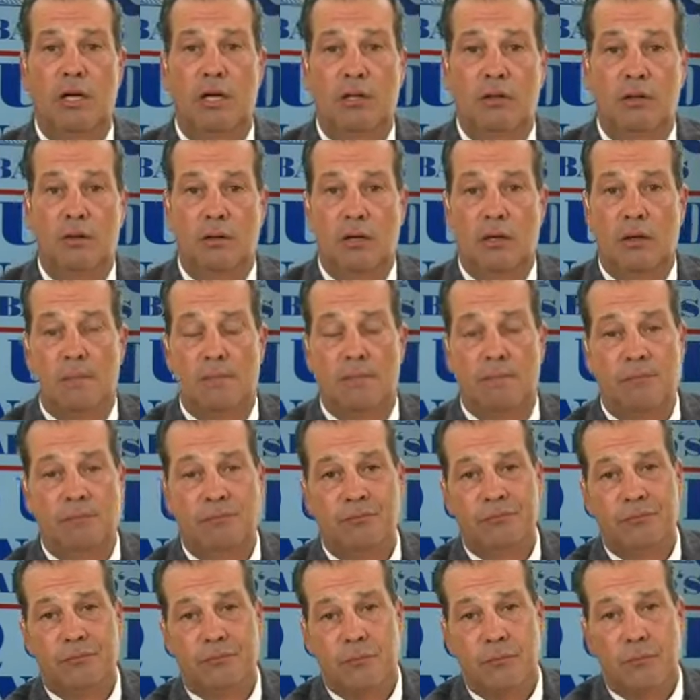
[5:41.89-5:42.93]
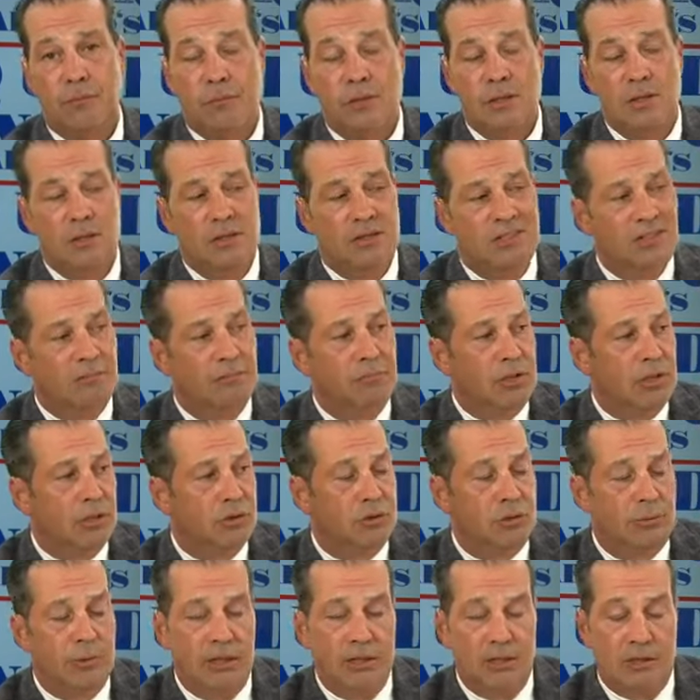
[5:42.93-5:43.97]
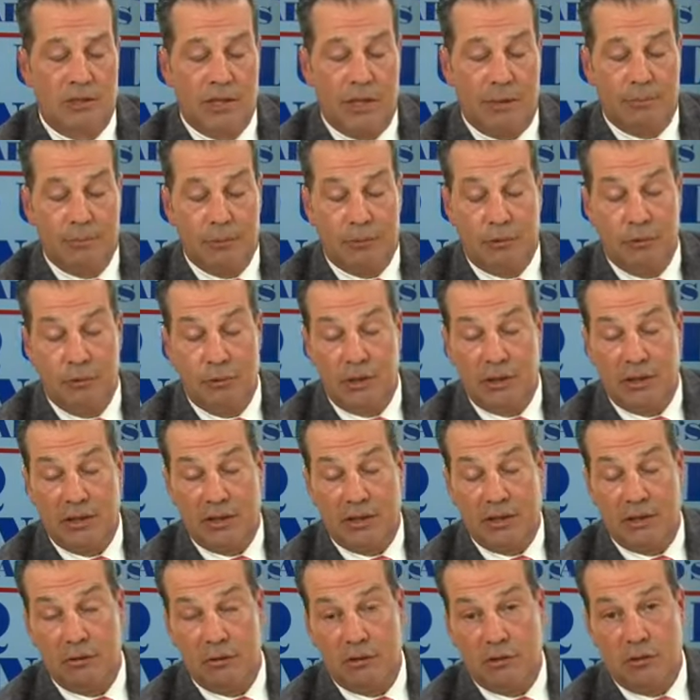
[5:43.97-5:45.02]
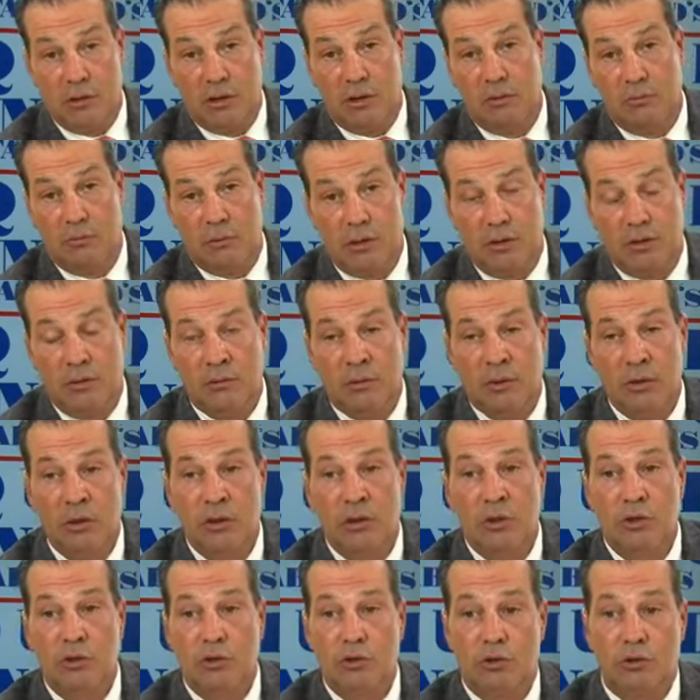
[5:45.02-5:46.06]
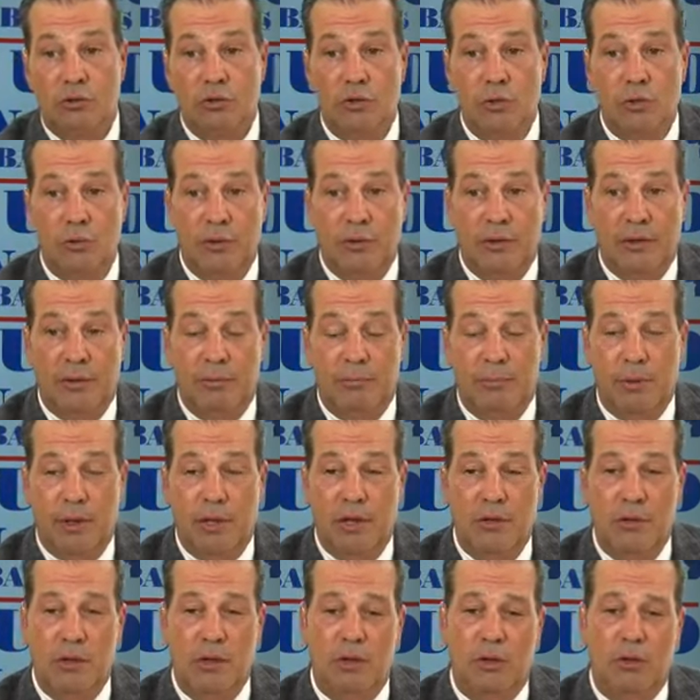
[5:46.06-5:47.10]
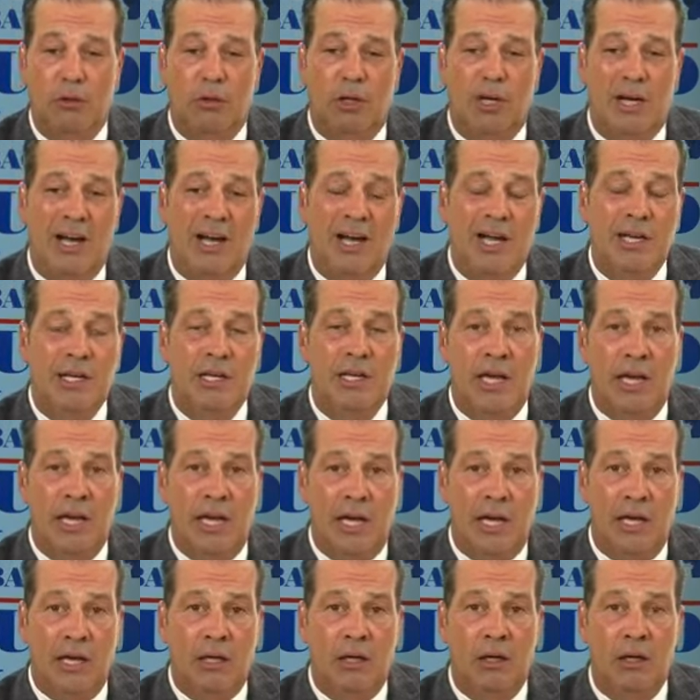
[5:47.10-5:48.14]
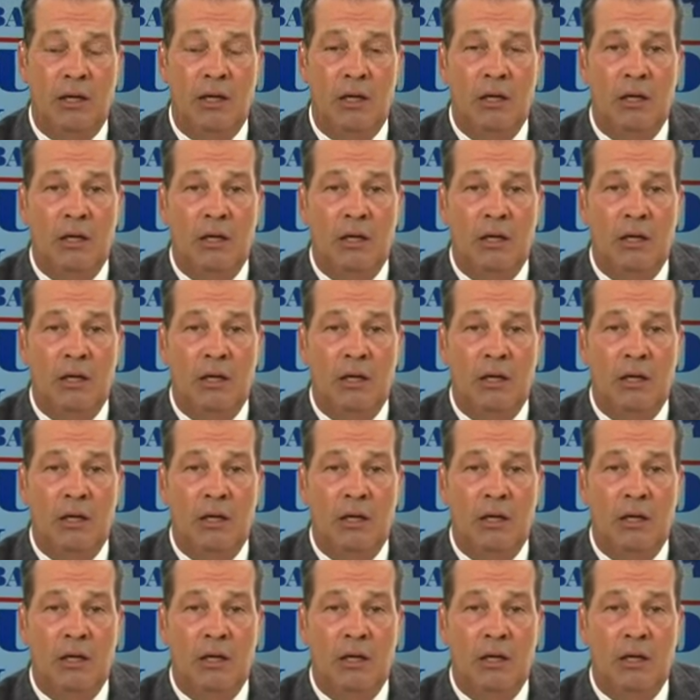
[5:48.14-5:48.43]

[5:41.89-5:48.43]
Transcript: And he's given me a tremendous opportunity here. So I don't want to screw with it. But, you know, Kanye,